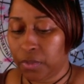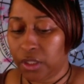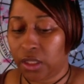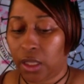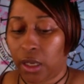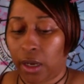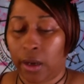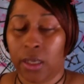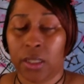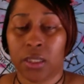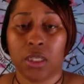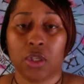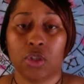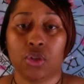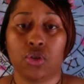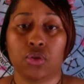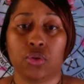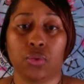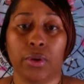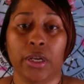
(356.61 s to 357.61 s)
there's
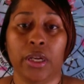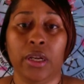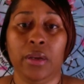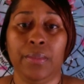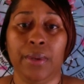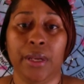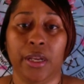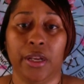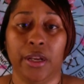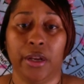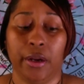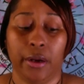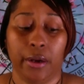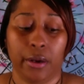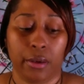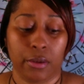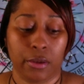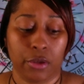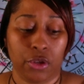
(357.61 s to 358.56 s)
a dream here.